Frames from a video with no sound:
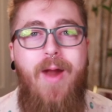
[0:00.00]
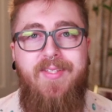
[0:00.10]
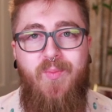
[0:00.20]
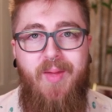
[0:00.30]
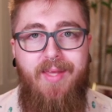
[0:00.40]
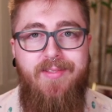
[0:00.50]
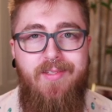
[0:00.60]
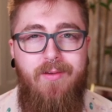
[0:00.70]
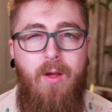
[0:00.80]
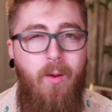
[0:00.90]

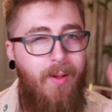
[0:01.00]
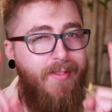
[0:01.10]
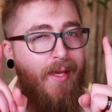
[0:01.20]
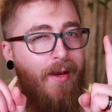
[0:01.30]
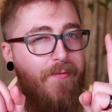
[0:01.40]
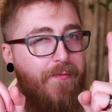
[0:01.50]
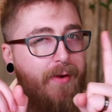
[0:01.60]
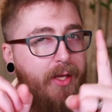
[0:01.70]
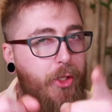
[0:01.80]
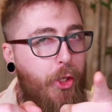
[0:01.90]
recipes? What's in it
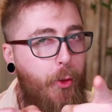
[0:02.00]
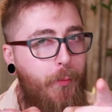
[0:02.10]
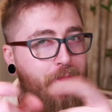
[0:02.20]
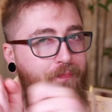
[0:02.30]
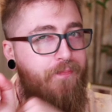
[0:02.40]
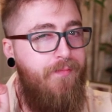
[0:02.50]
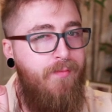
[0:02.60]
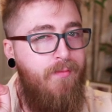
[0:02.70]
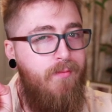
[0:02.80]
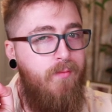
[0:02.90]
for you?
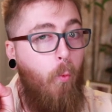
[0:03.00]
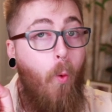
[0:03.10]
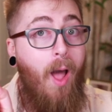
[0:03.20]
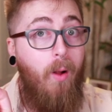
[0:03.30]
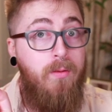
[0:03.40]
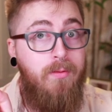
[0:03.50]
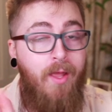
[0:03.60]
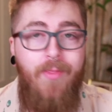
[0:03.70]
Well,